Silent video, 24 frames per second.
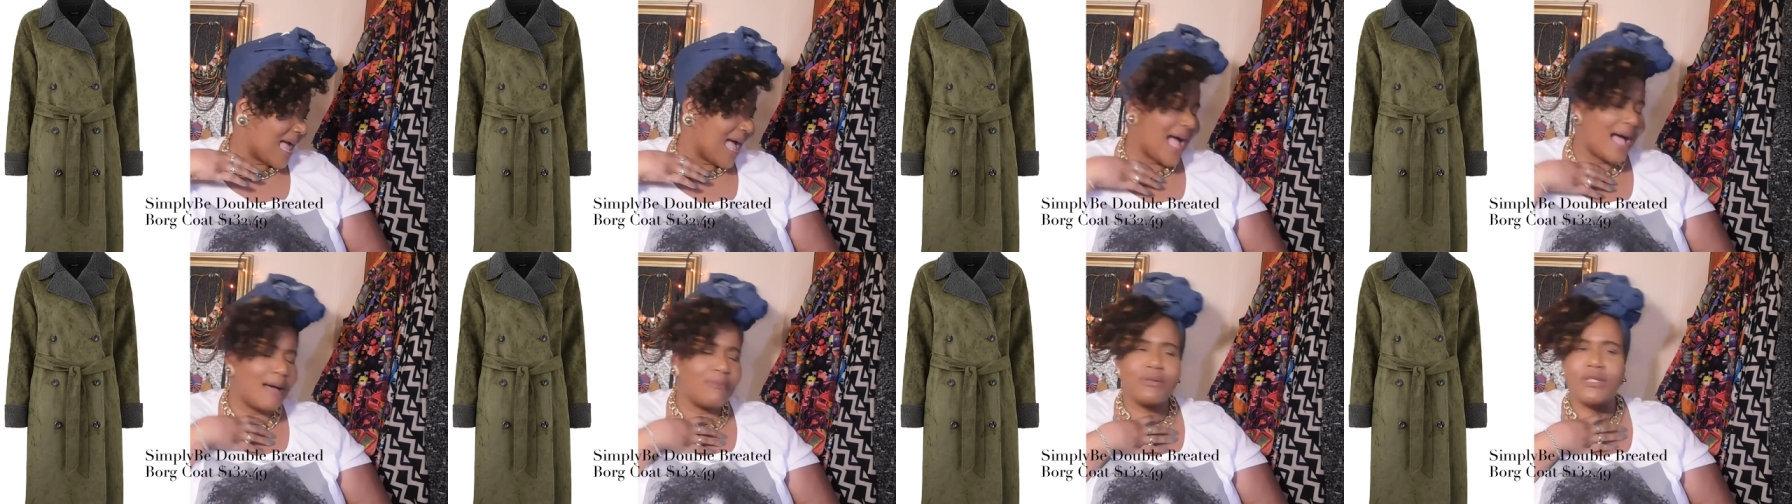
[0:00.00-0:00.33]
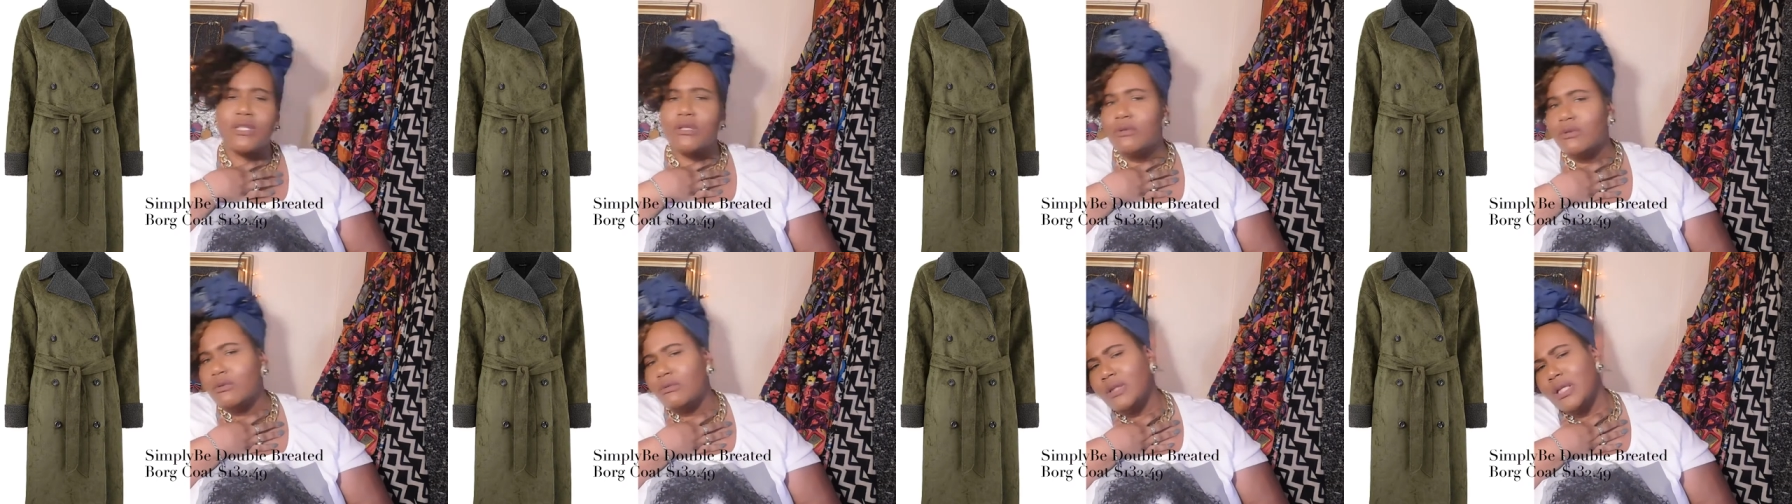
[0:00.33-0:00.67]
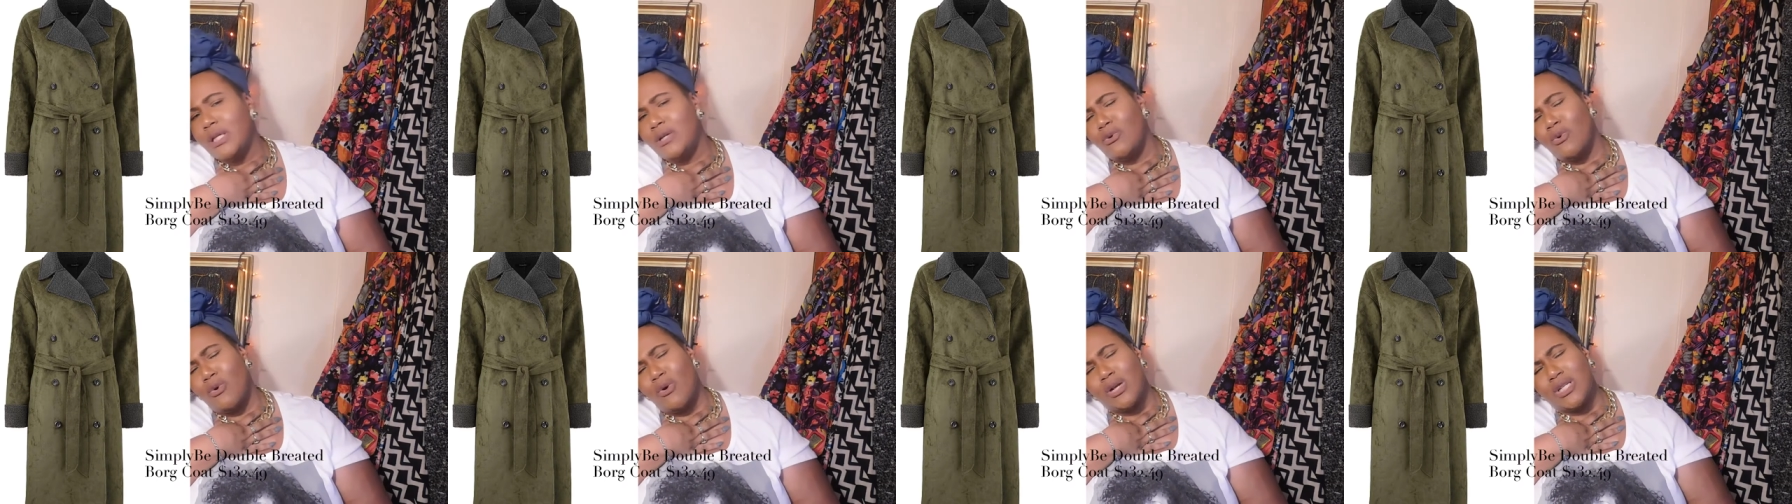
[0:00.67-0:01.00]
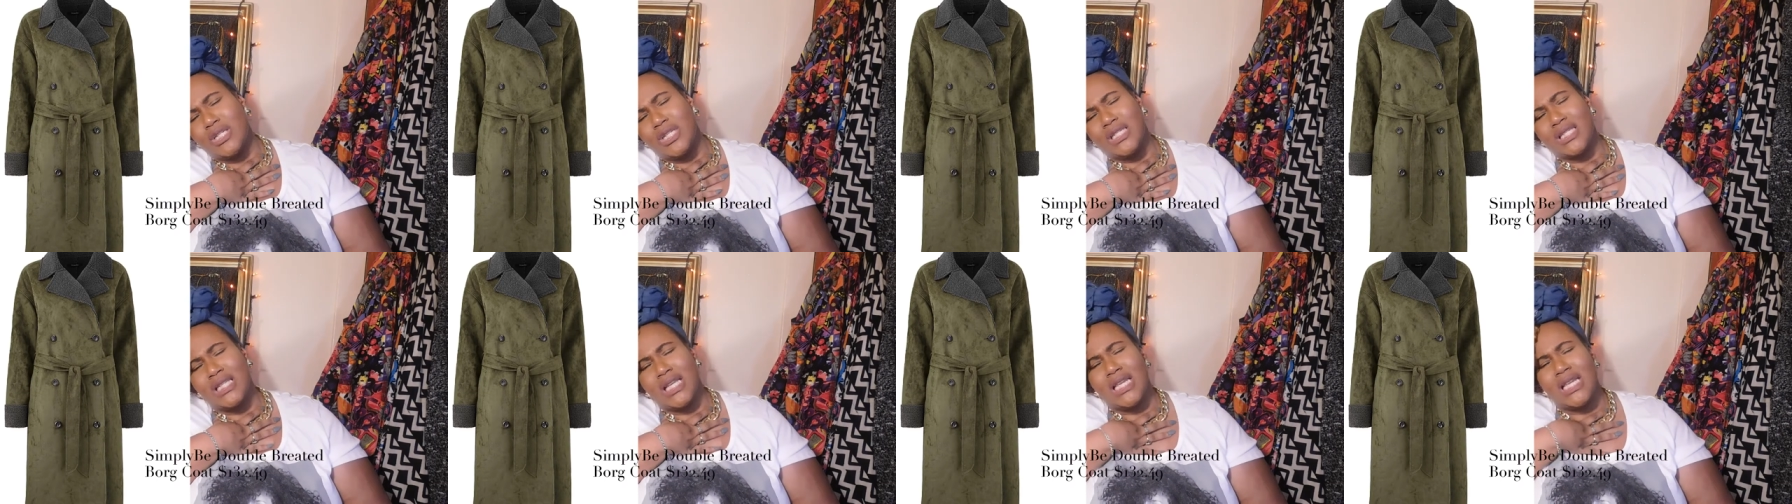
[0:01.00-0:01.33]
absolutely
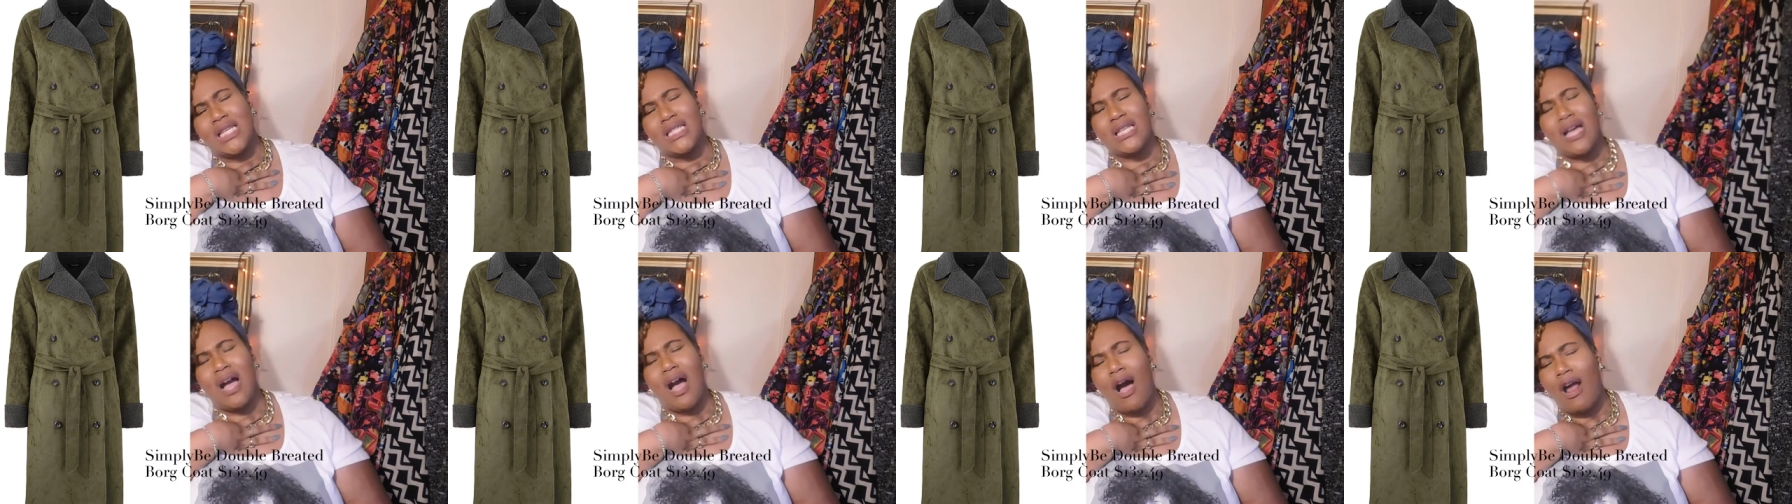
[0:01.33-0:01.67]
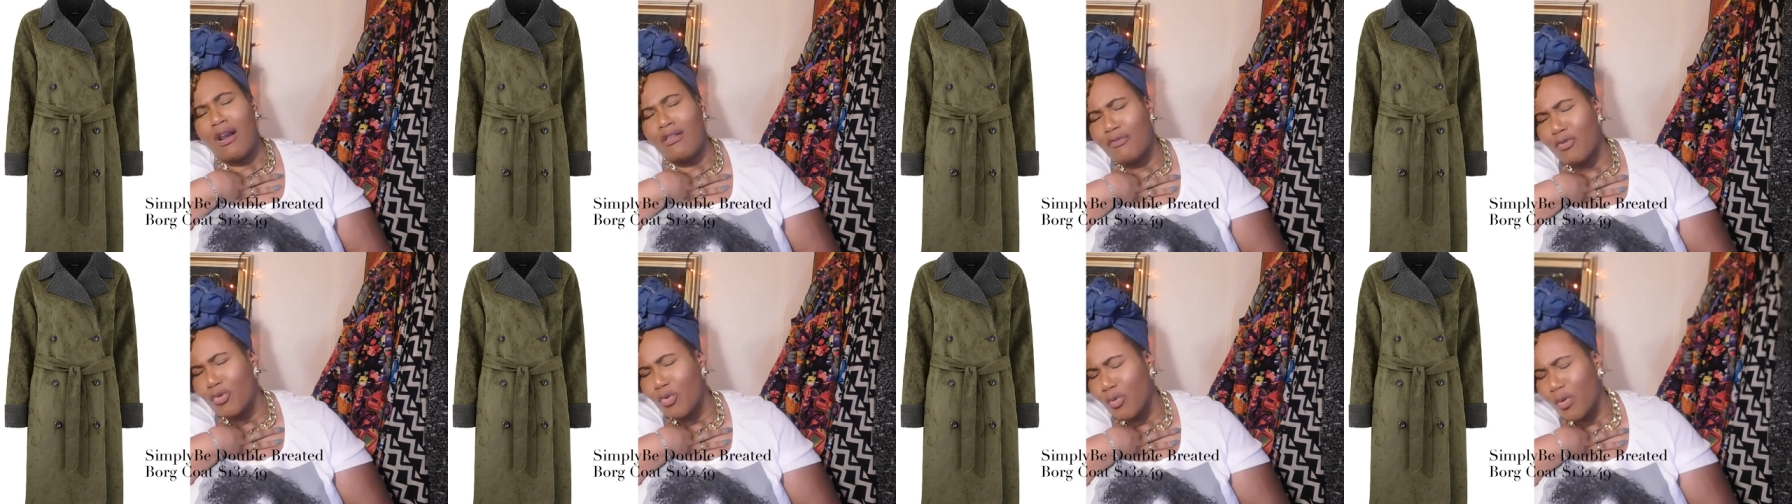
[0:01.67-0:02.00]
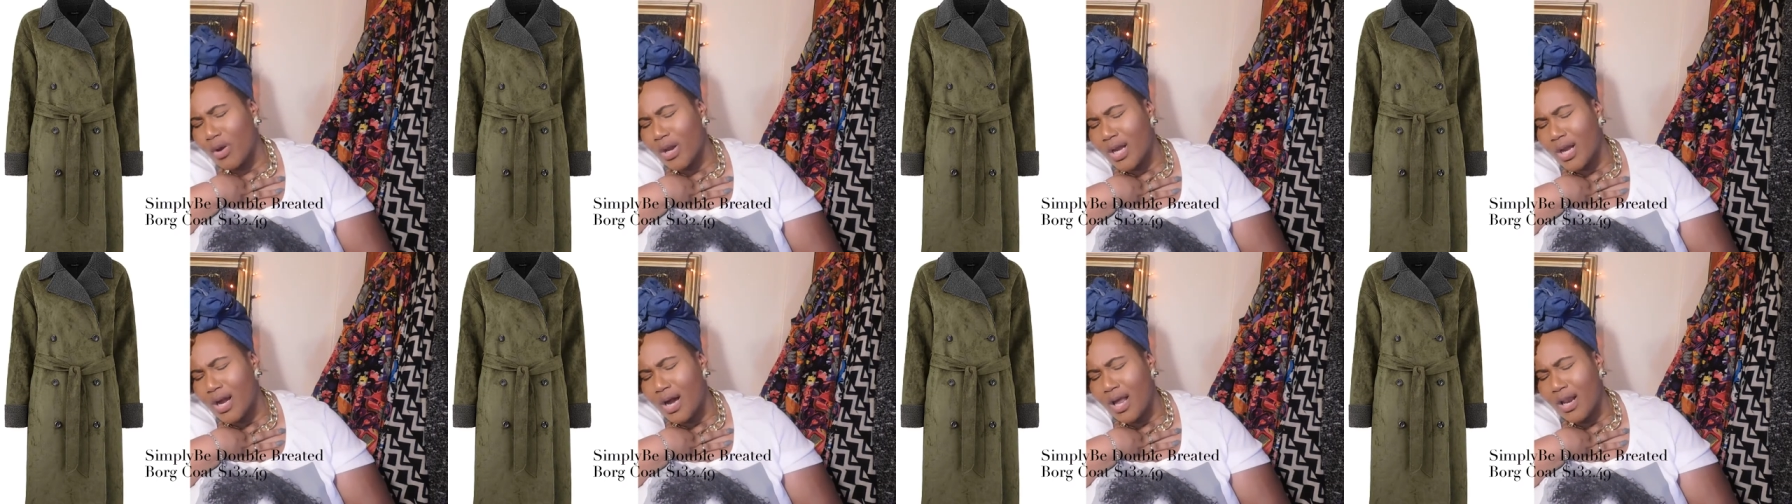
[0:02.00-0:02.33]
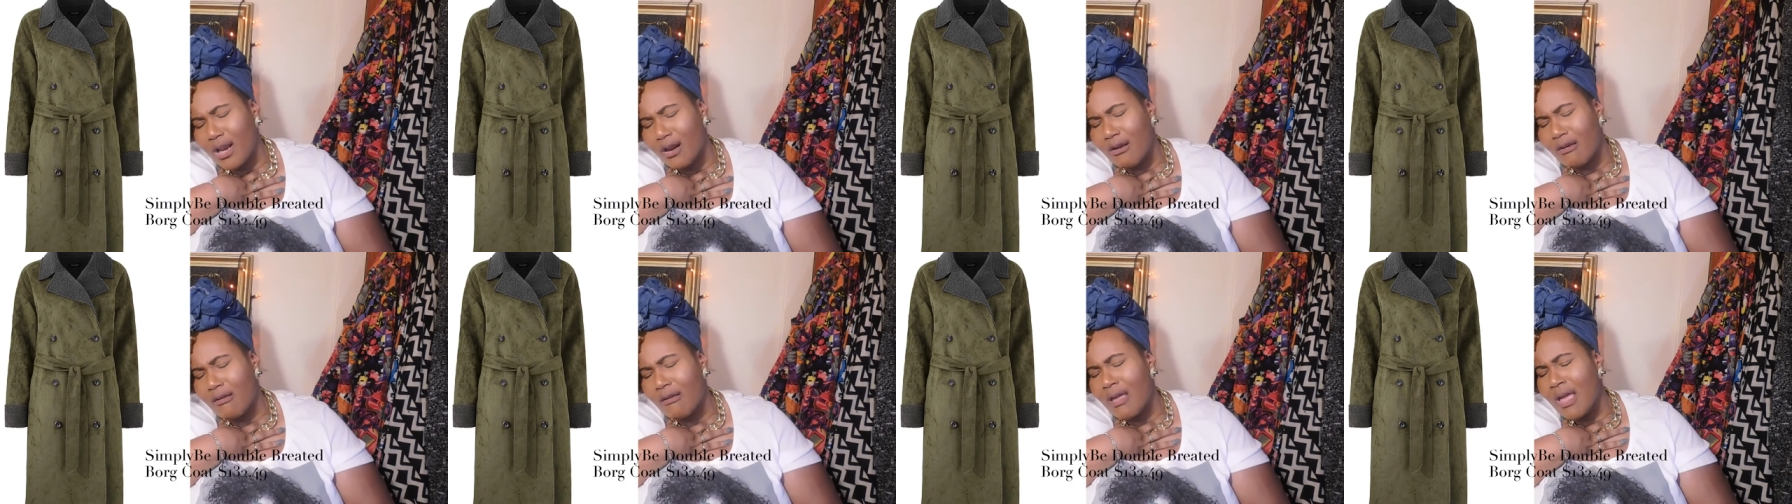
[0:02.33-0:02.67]
gorgeous in this olive green
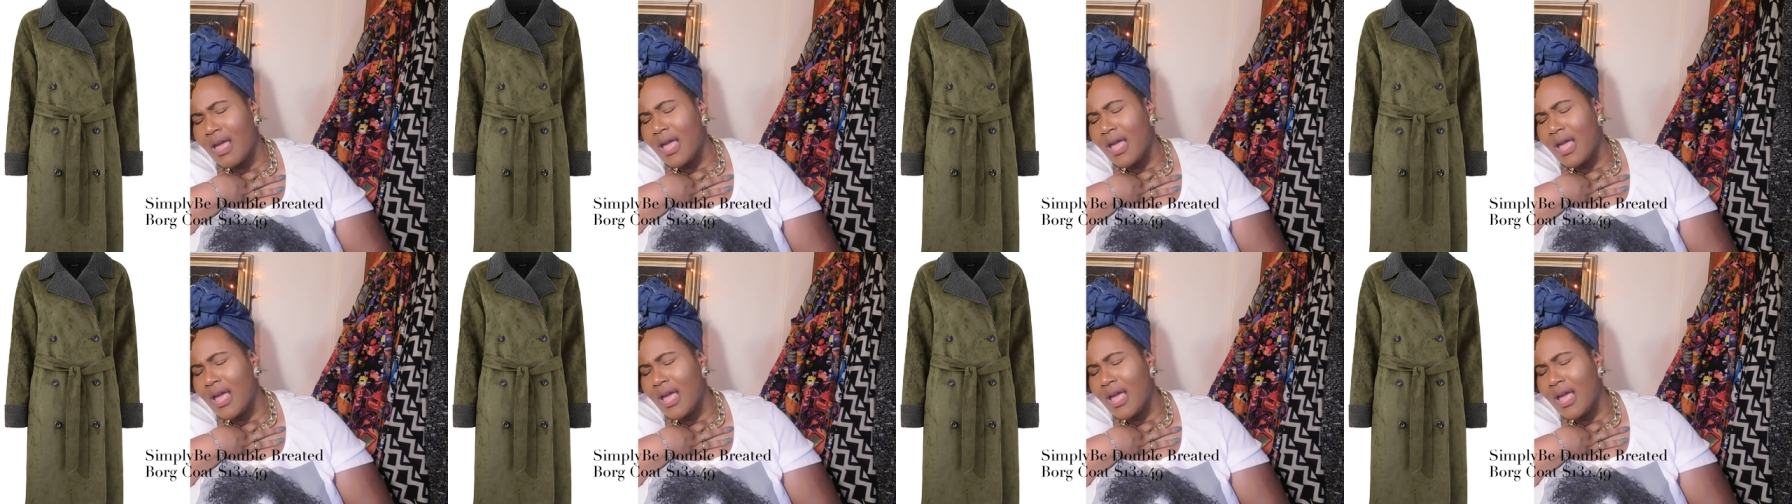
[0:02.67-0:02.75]
color